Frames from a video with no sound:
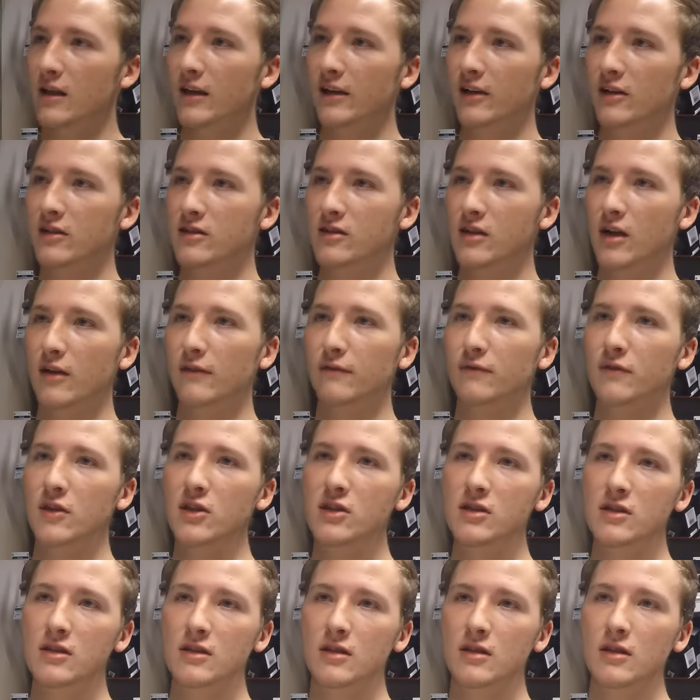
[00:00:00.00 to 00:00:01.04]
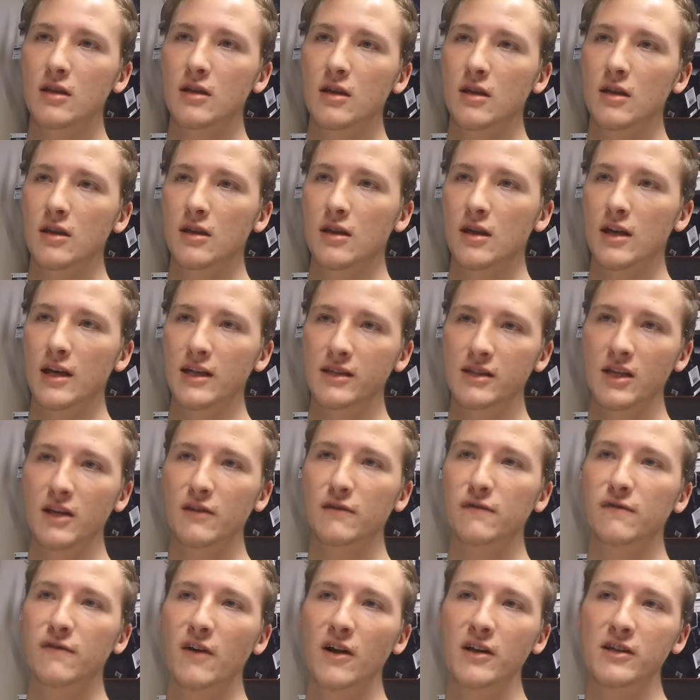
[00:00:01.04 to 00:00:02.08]
a lot of good stuff. This, it's
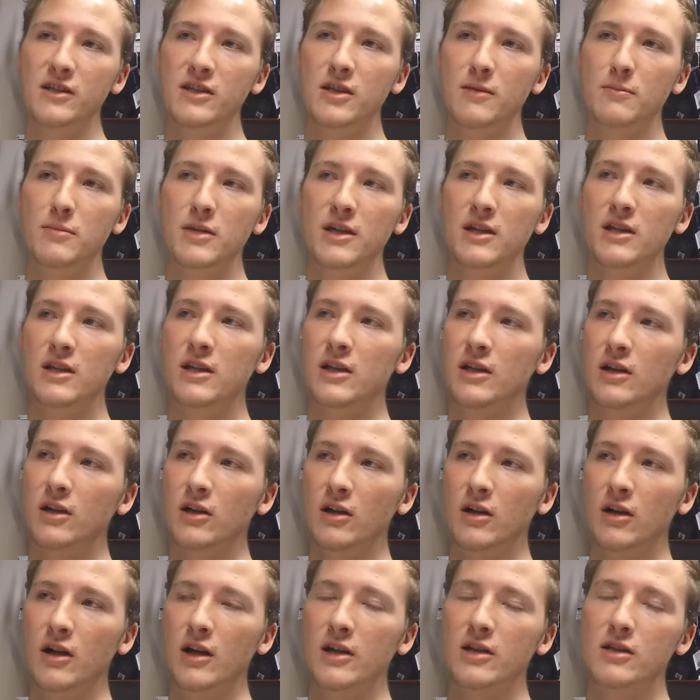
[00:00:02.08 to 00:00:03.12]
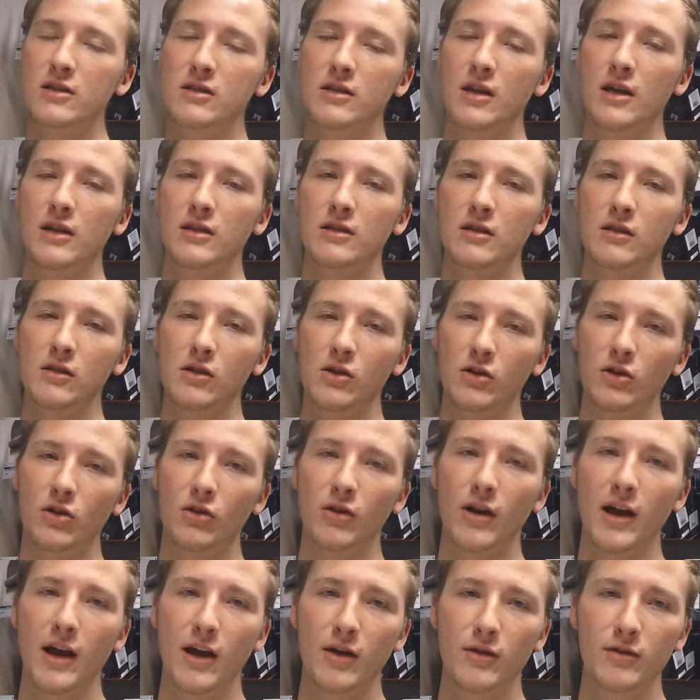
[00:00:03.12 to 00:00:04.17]
like fun to be here and just like to look
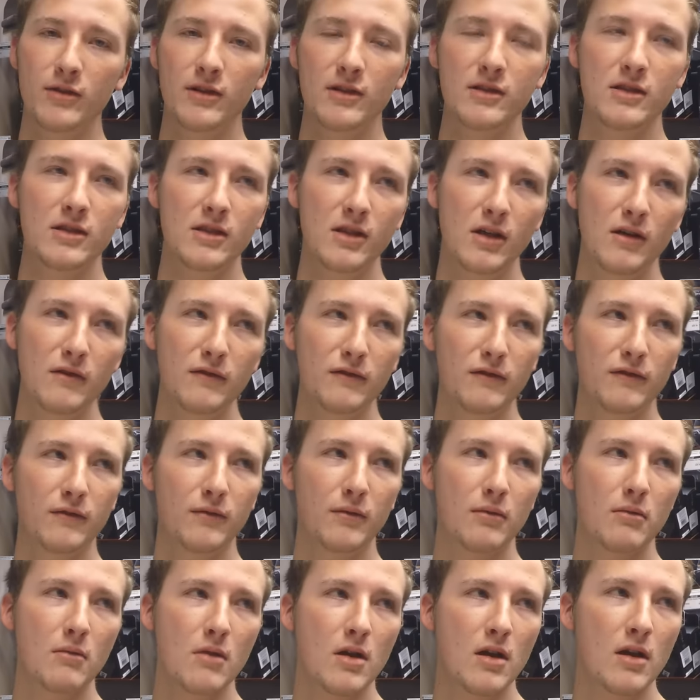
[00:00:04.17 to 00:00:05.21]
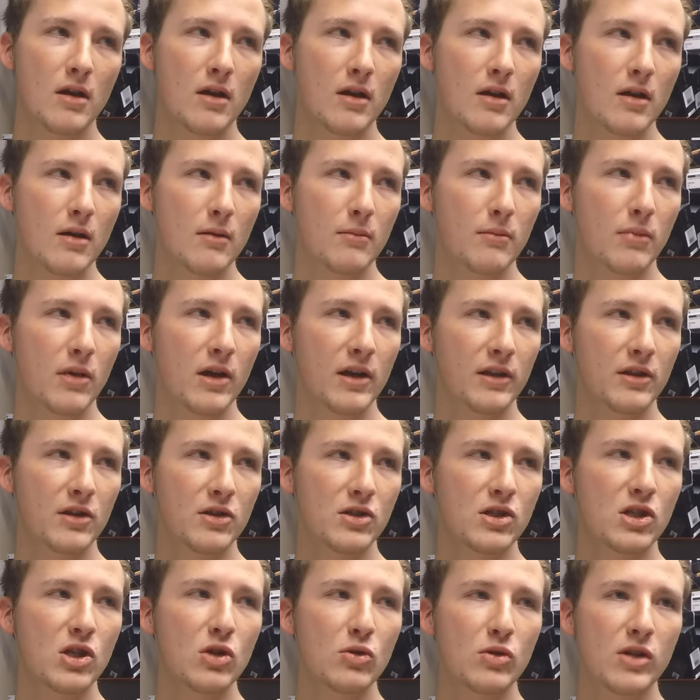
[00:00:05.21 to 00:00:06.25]
around and stuff. But like
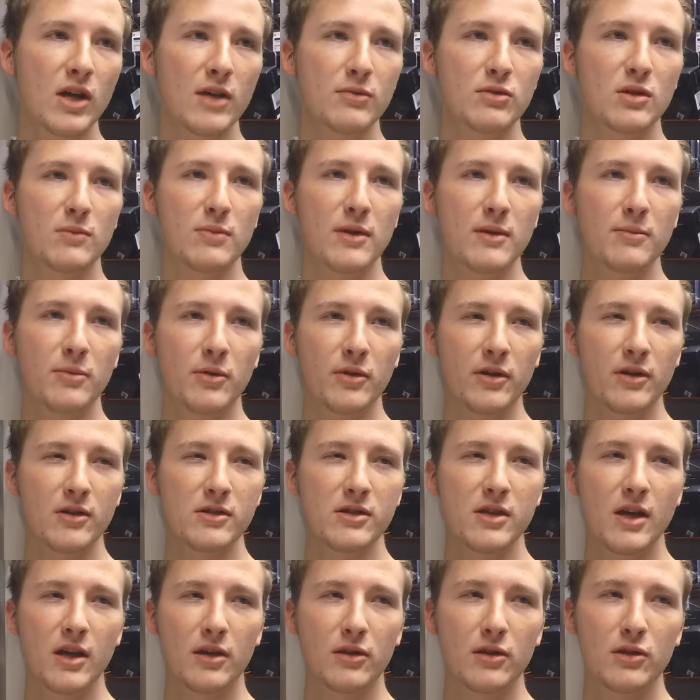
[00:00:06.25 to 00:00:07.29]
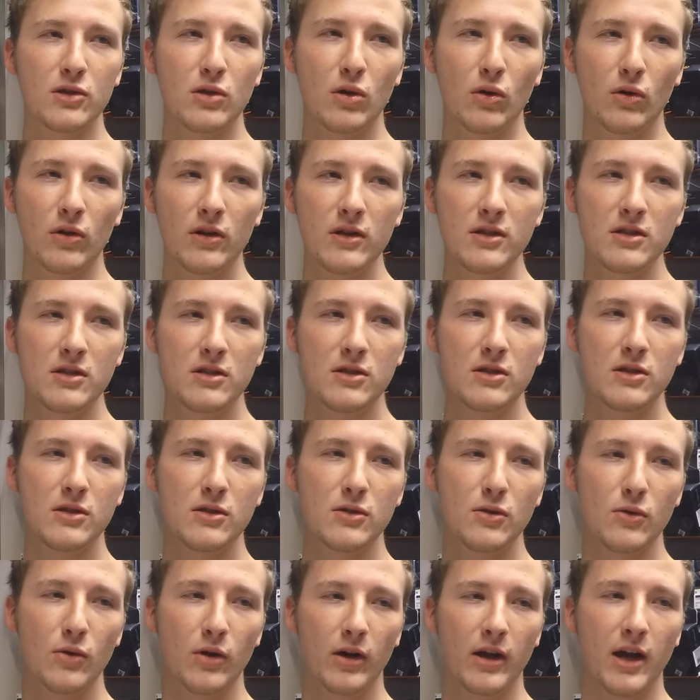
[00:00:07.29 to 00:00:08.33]
there's two types of people. There's like the
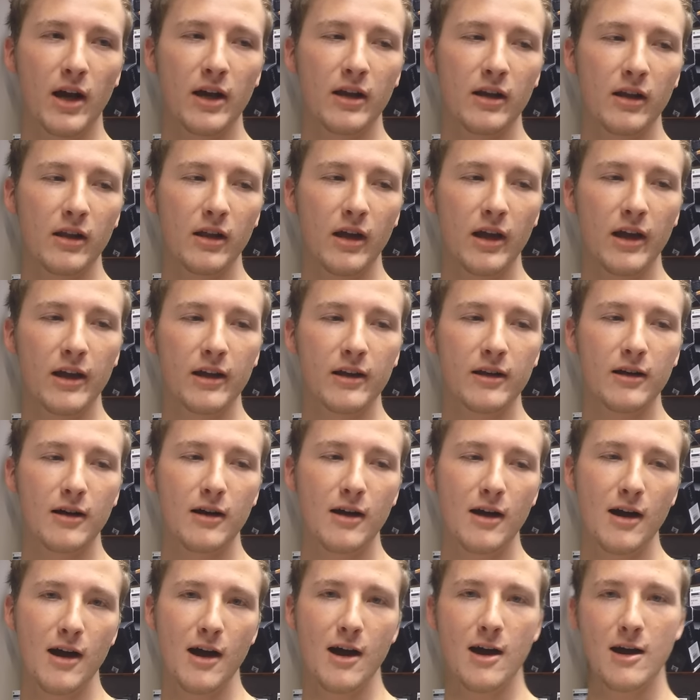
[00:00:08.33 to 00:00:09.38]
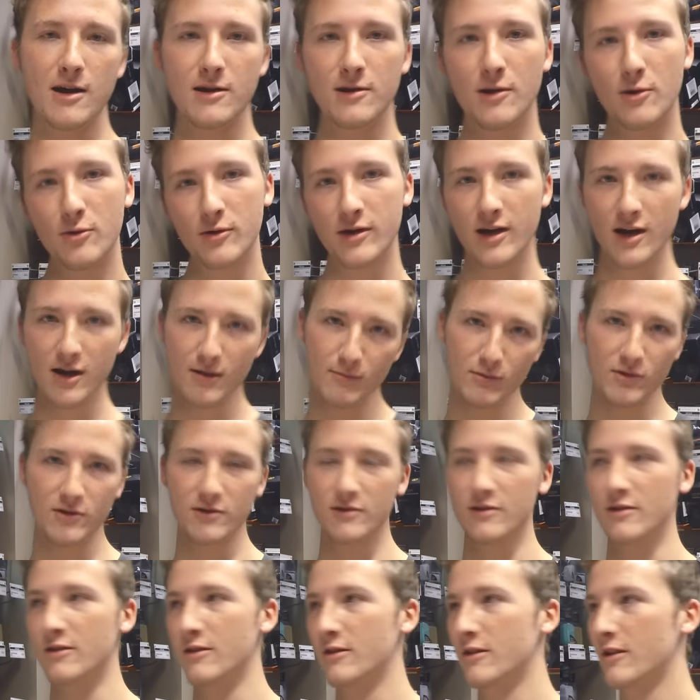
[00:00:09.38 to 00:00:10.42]
tourists who are kind of like, I know
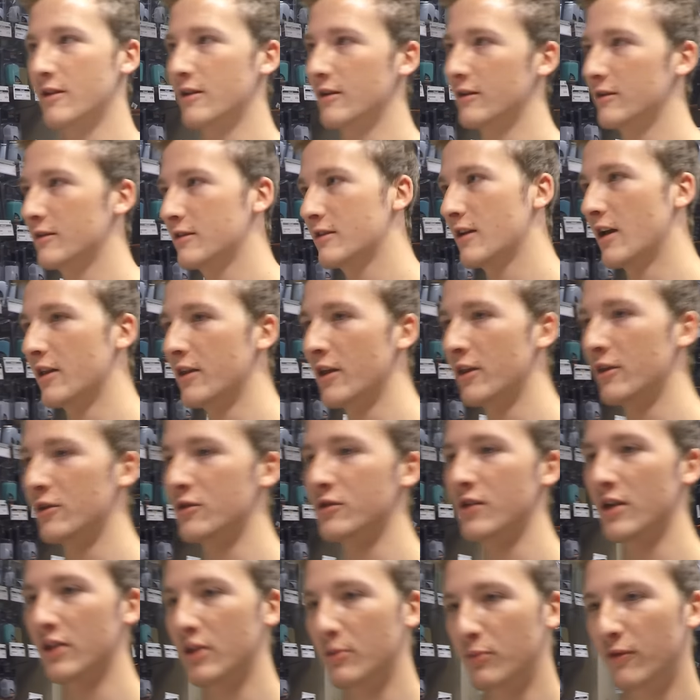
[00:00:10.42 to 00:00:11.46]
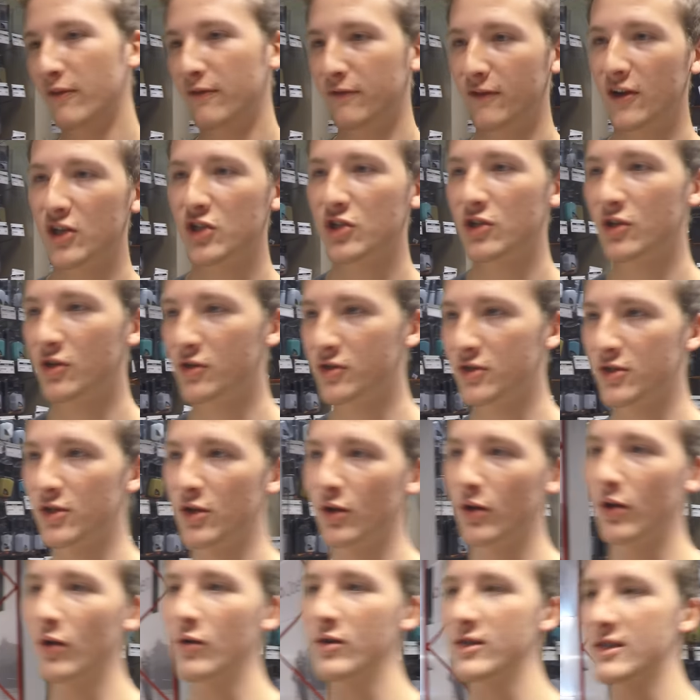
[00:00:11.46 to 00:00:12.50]
cameras and things. And then there's like the professionals and
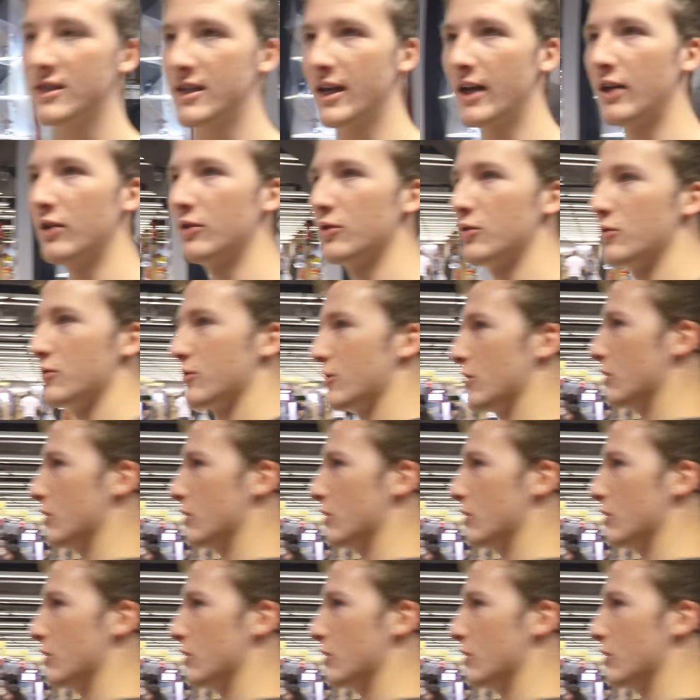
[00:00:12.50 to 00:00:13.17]
you can always tell who's